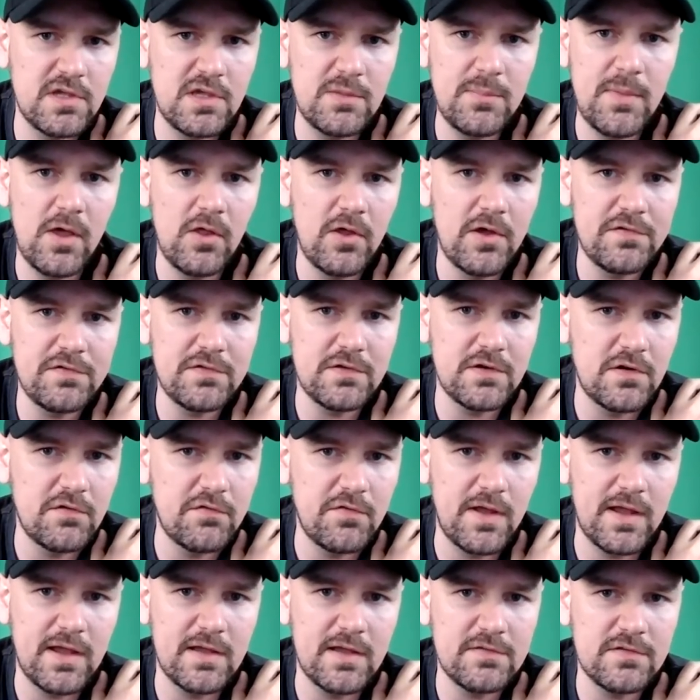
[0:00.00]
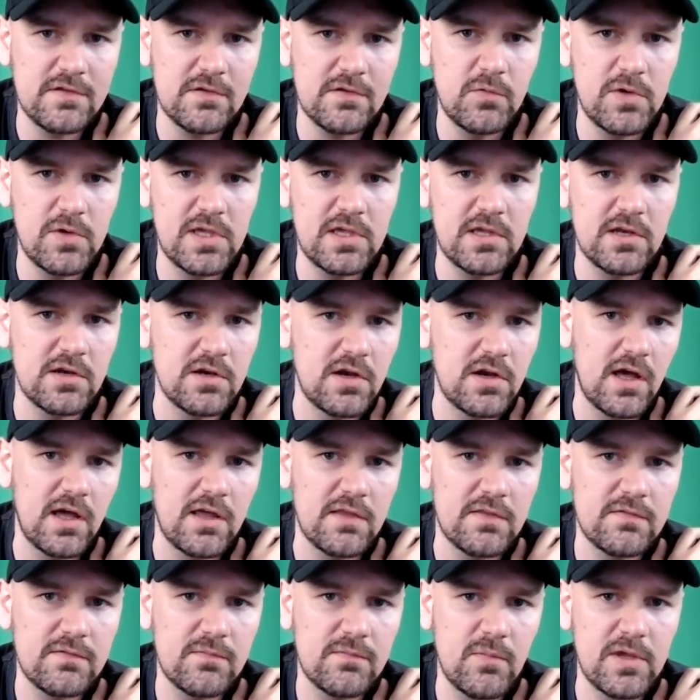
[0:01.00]
email us in advance, and we can uh,
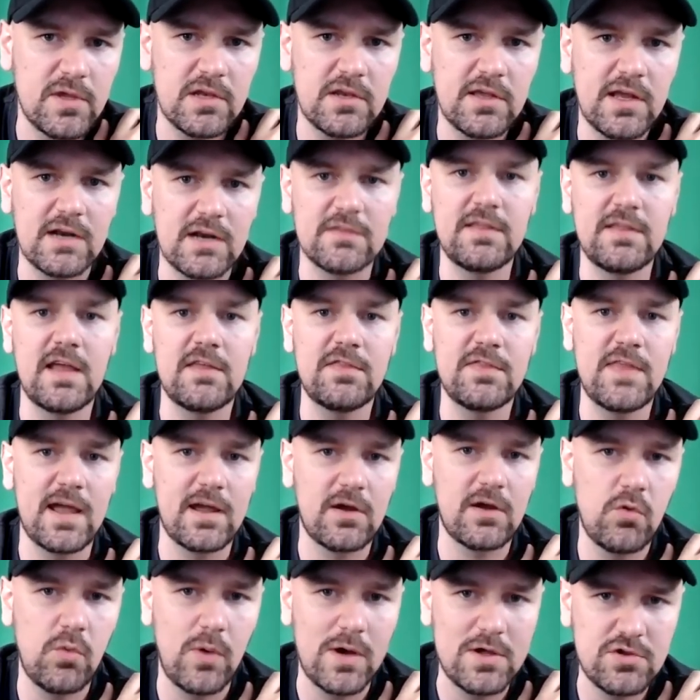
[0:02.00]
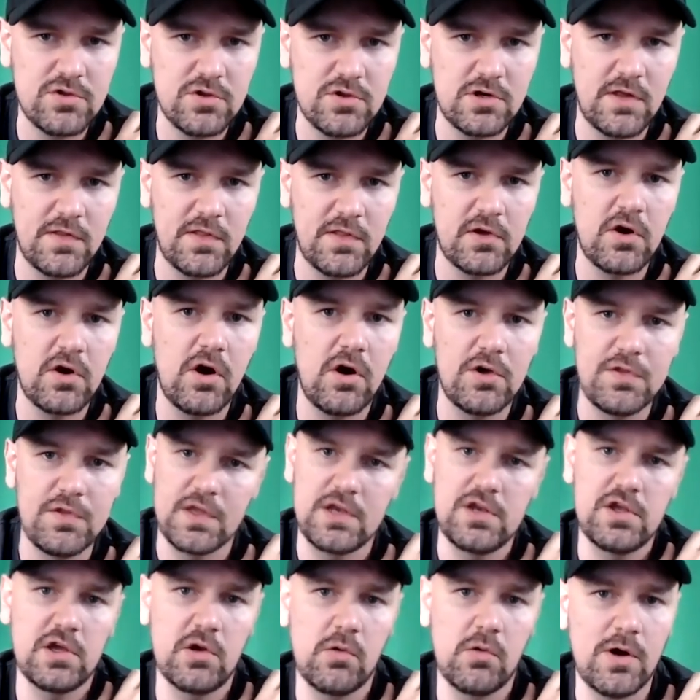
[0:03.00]
we can kind of take that question on the call, and
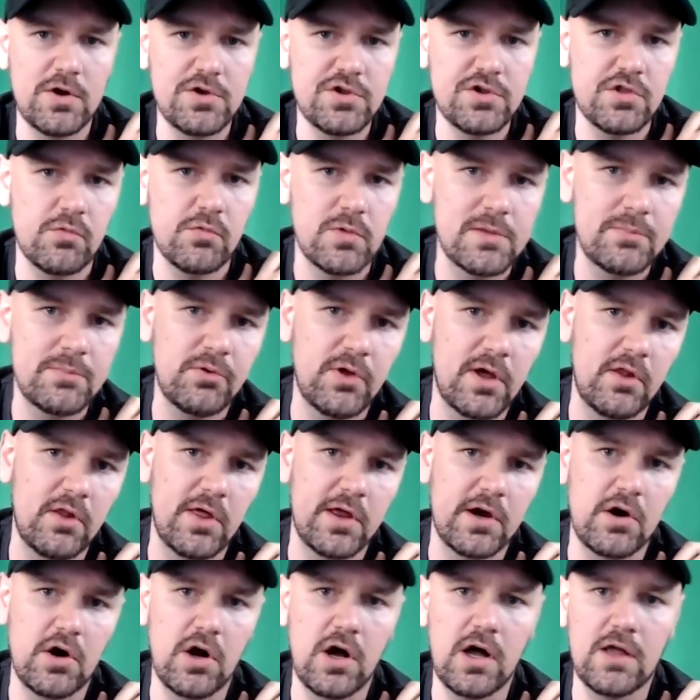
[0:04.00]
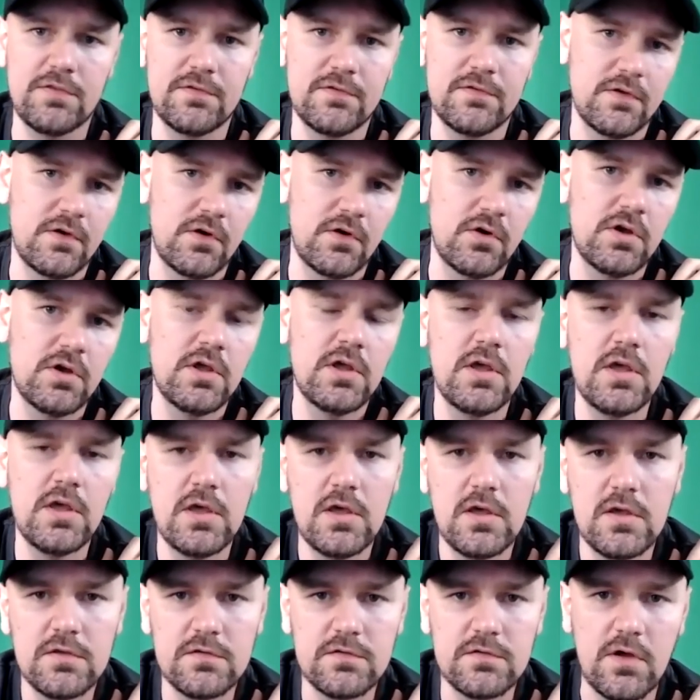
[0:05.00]
then you can watch the replay later on too.
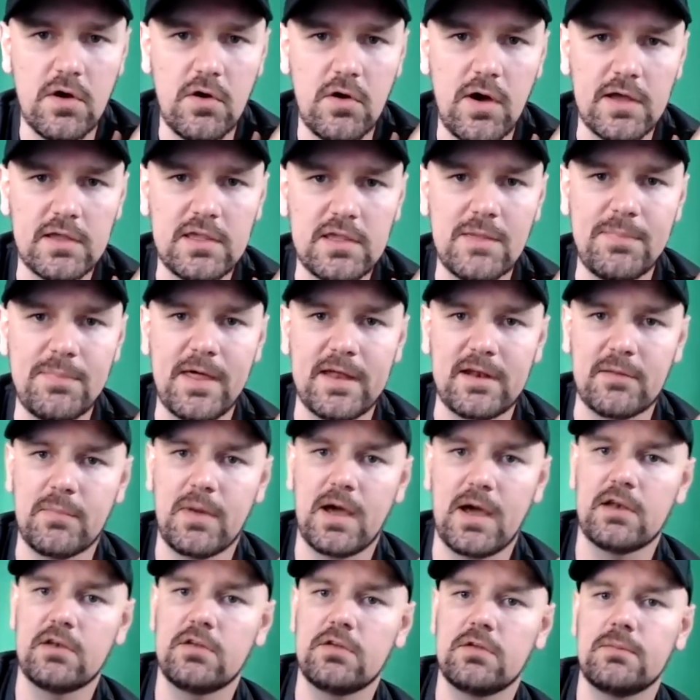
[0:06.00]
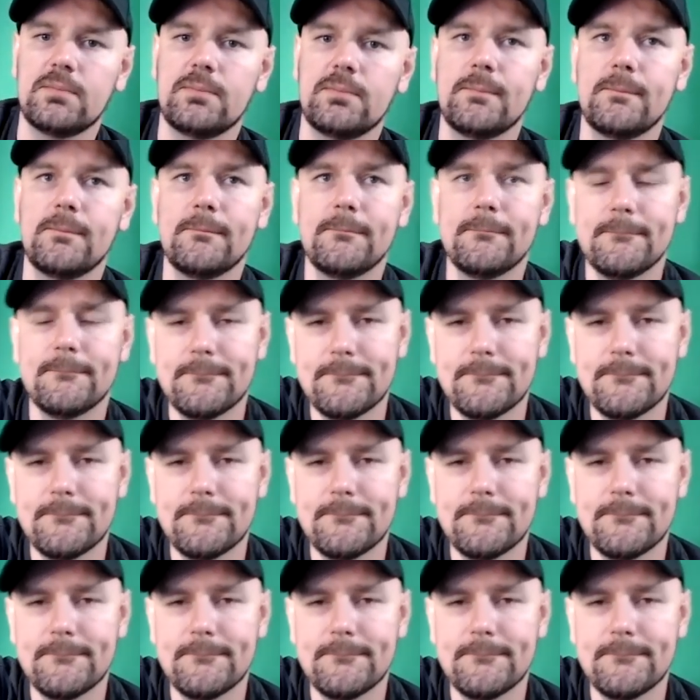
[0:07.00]
So uh, yeah. keep that in mind.